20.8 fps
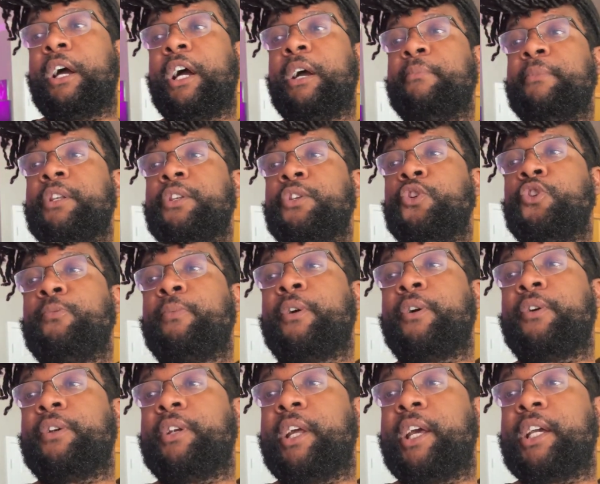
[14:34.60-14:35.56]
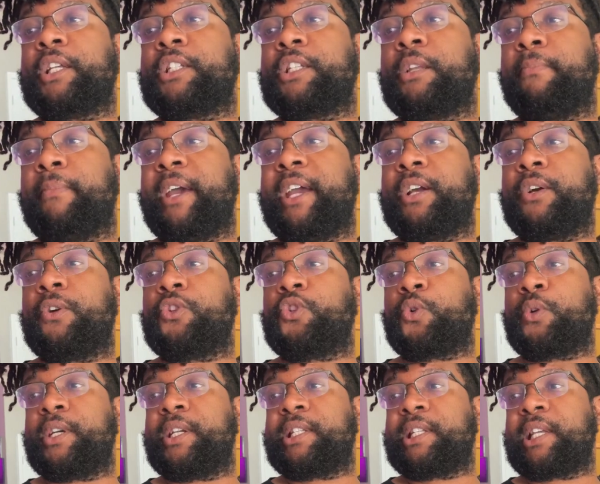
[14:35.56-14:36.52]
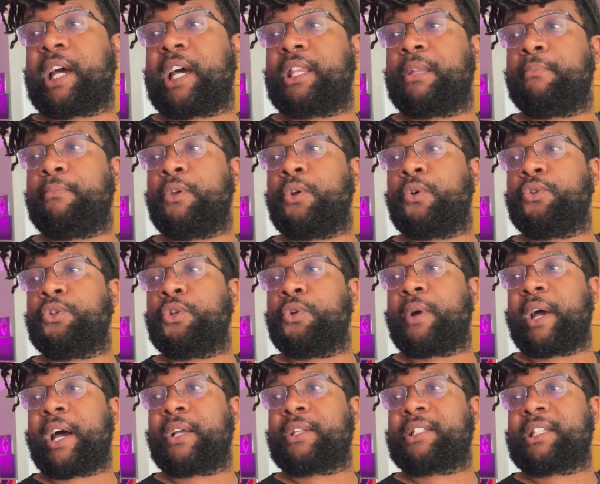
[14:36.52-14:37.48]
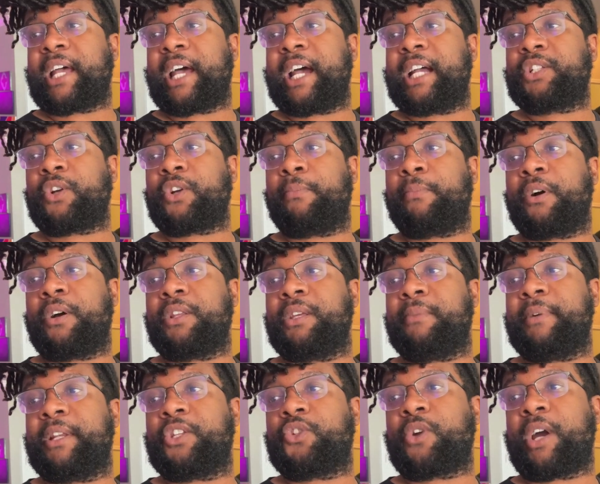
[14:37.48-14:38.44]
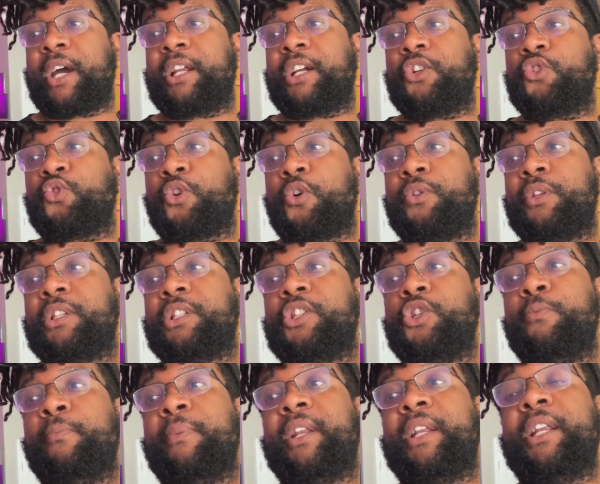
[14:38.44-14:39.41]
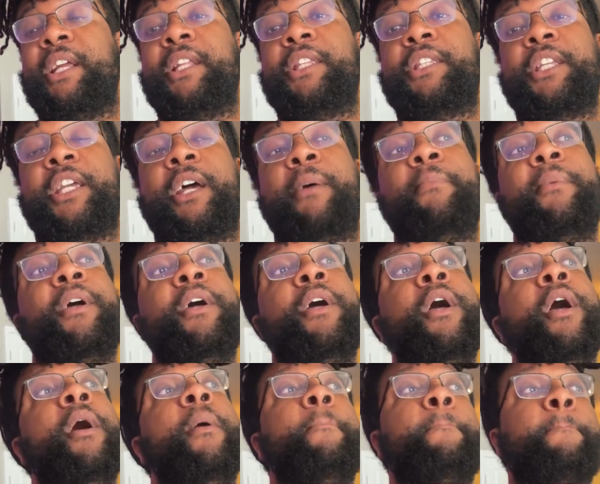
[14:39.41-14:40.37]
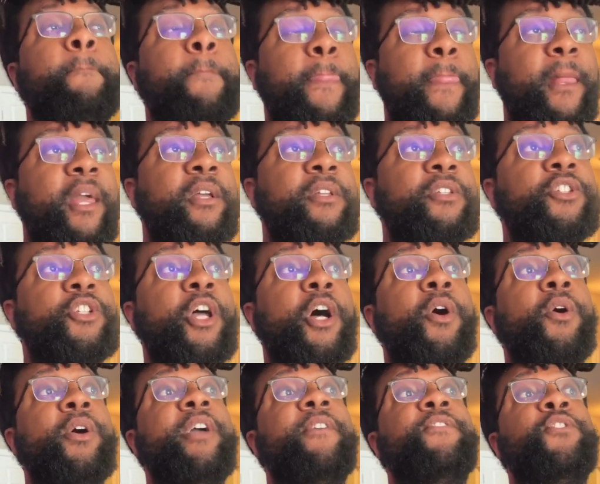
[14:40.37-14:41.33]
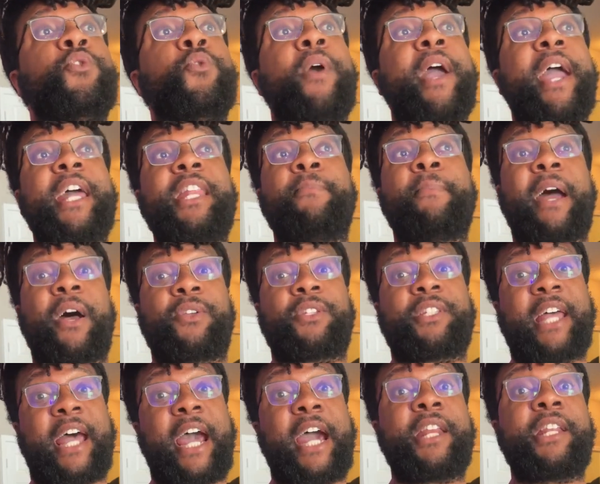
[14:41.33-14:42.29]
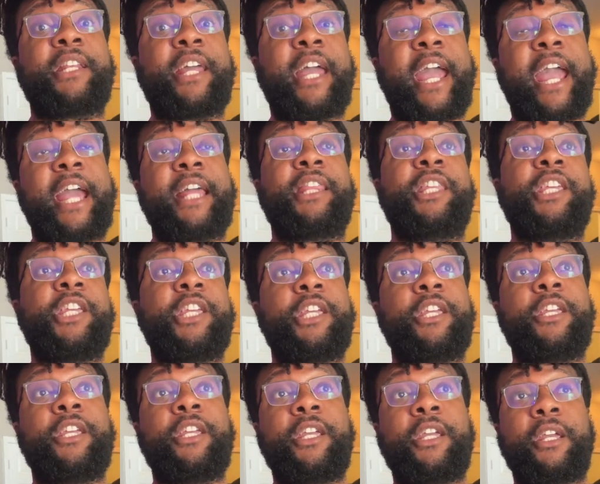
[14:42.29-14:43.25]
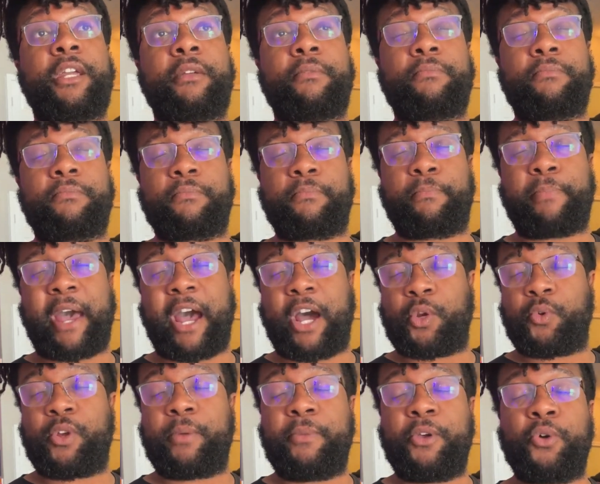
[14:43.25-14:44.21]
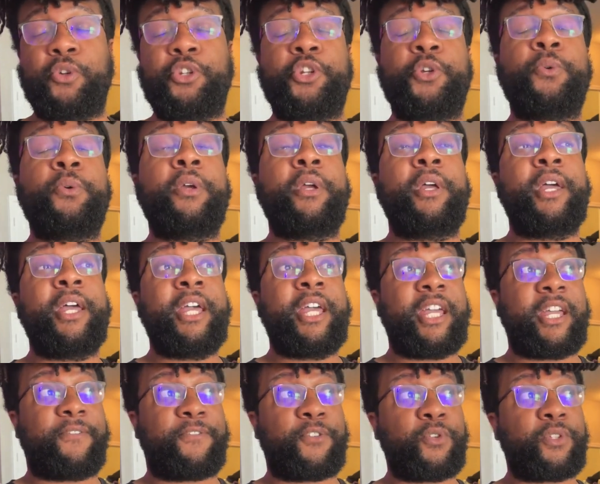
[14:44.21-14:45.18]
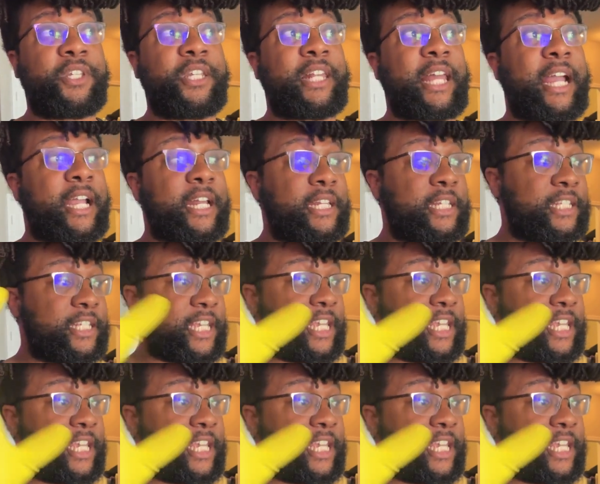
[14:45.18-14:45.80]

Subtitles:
I'm in New Bern next. The mango trees got the mildew outside, so I brought them in to try to control the humidity and temp. So if you had them outside and they had the powdery mildew, if you see like a